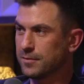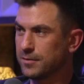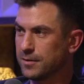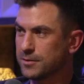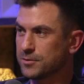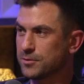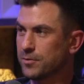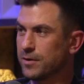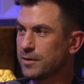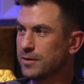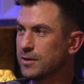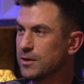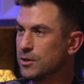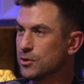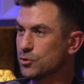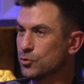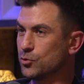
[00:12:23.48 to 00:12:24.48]
That's great.
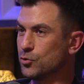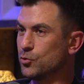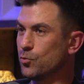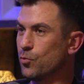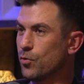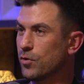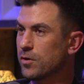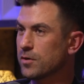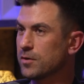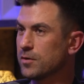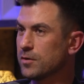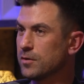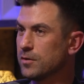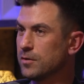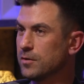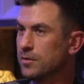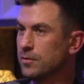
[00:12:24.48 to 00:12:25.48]
So you work
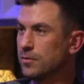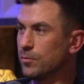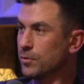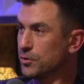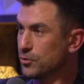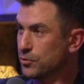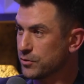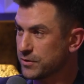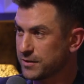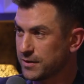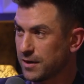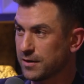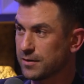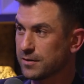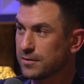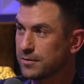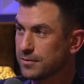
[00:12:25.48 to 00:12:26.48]
with your
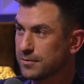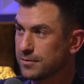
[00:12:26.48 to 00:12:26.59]
son.